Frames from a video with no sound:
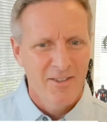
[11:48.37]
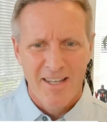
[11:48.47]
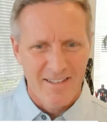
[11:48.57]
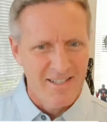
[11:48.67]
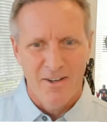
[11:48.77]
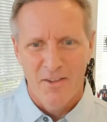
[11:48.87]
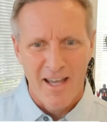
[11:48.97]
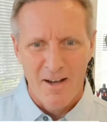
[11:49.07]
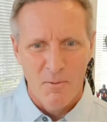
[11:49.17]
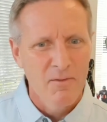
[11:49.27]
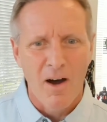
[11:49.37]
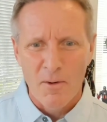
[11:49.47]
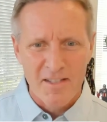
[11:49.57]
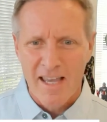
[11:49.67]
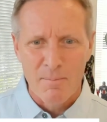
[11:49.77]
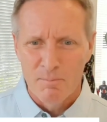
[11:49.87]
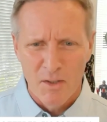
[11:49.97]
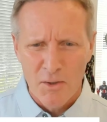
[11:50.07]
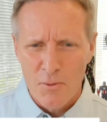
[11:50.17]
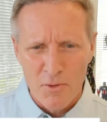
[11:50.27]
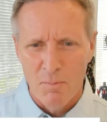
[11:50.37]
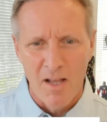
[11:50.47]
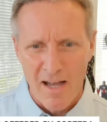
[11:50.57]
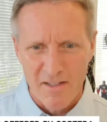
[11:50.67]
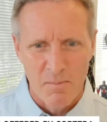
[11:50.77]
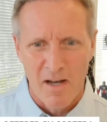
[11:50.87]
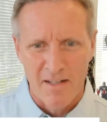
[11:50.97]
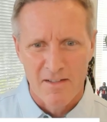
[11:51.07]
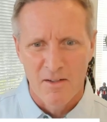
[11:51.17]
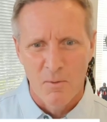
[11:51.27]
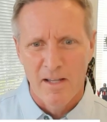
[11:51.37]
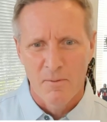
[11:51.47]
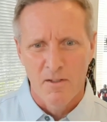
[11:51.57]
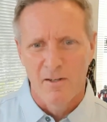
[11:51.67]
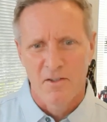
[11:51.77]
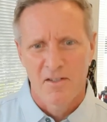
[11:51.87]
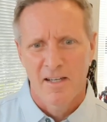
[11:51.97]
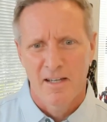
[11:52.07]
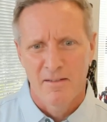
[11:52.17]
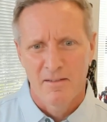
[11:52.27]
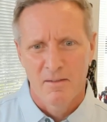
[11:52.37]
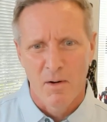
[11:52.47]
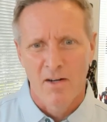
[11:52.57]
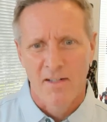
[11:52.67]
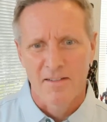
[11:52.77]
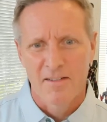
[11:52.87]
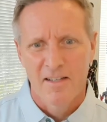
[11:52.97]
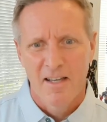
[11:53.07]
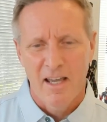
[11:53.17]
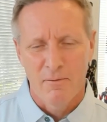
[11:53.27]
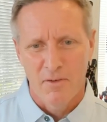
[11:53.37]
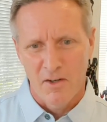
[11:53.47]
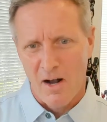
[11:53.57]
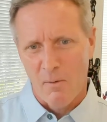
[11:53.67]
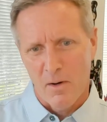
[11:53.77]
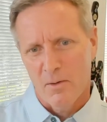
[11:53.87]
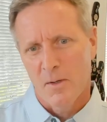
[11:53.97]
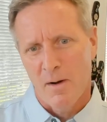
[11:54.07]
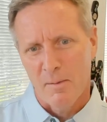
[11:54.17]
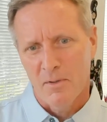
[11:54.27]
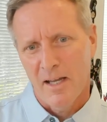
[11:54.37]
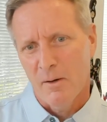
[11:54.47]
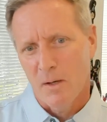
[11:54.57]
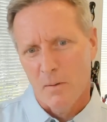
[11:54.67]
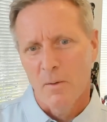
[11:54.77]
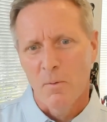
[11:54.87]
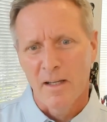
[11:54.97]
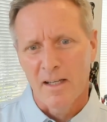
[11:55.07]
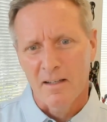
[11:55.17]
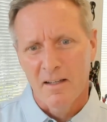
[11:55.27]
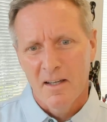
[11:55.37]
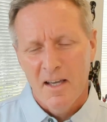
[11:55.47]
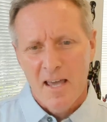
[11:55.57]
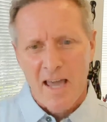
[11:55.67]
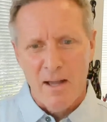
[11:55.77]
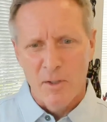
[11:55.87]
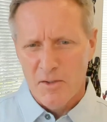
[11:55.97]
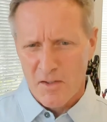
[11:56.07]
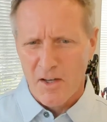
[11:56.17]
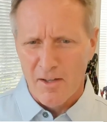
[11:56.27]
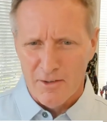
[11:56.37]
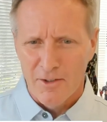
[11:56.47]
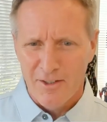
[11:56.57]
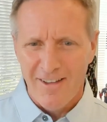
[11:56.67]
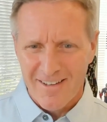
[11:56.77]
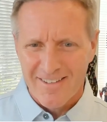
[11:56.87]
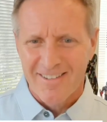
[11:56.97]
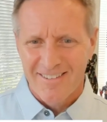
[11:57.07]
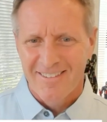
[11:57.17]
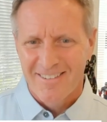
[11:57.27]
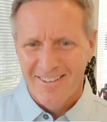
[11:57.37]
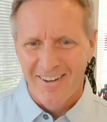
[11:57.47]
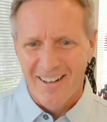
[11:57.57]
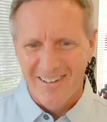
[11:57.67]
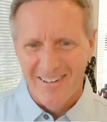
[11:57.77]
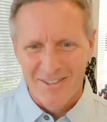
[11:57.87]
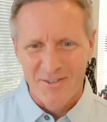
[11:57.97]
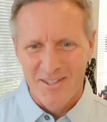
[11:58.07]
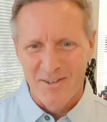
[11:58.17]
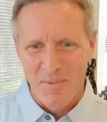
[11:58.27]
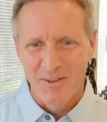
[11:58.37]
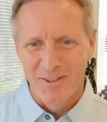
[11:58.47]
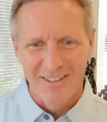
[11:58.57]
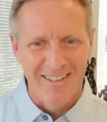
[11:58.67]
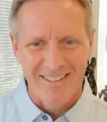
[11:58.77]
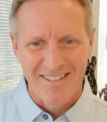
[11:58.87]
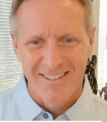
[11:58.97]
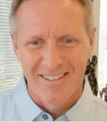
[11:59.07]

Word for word: You can't tell that. We've always had huge blind spots in the way that we understand markets and figure out where do we want to play, where are we winning. And we used to call it lookalikes. You know, analytics was always about lookalikes.